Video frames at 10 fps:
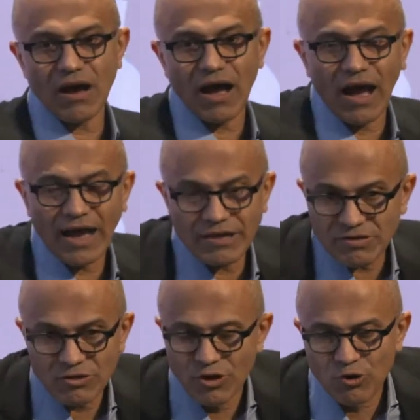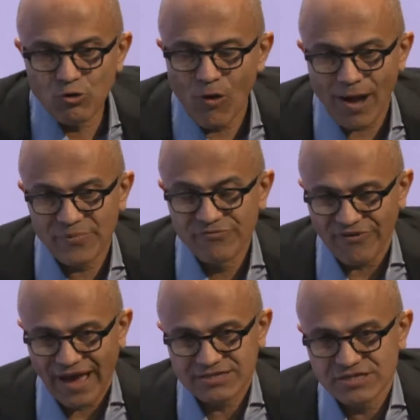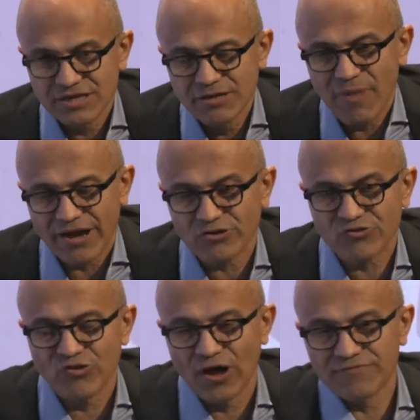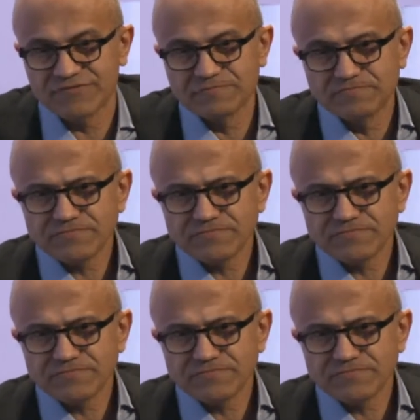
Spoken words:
I grew up, in fact, in Microsoft